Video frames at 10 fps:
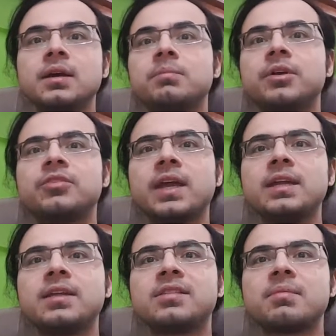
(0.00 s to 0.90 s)

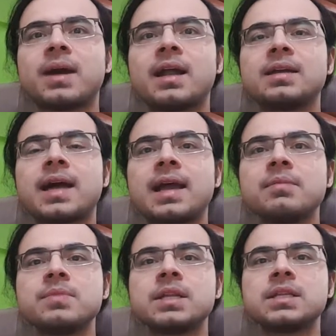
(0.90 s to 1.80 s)
Mercedes Iman
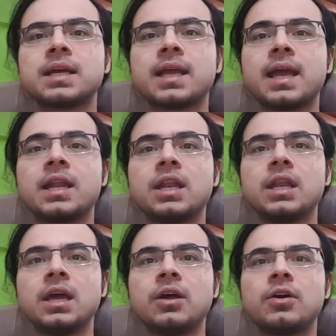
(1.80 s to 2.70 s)
Diamond,
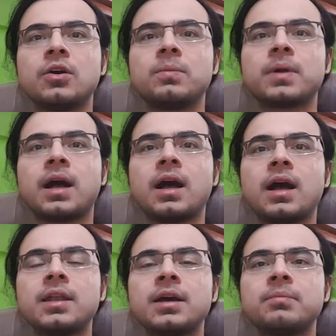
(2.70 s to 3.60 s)
again, nope.
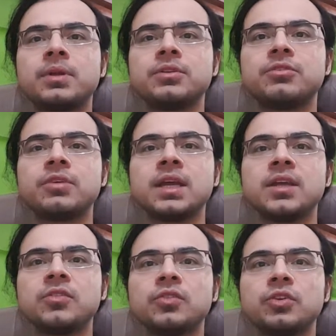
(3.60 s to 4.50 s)
Kahana
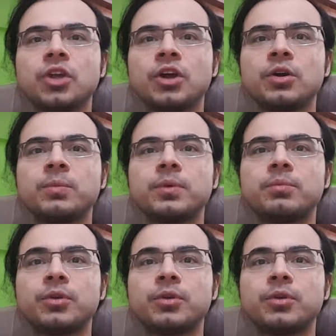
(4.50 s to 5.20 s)
Montrese, nope.